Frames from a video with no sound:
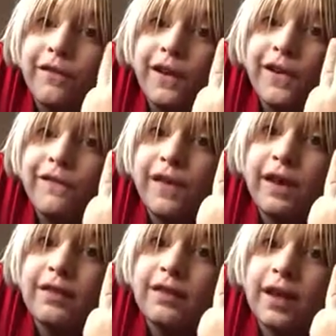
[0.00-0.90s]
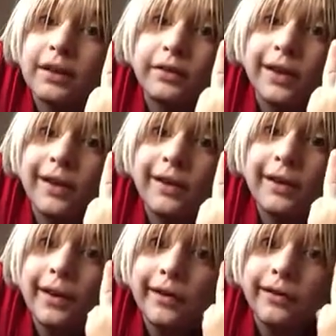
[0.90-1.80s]
Three things that are near
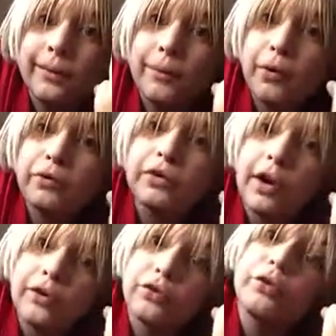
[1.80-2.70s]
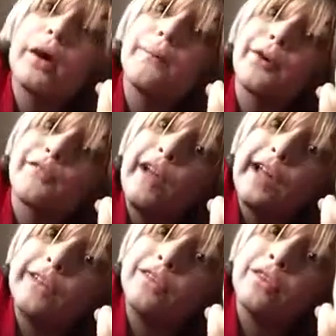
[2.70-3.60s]
and dear to most Cartoon Network
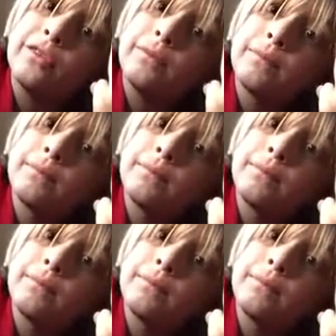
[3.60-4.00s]
fans.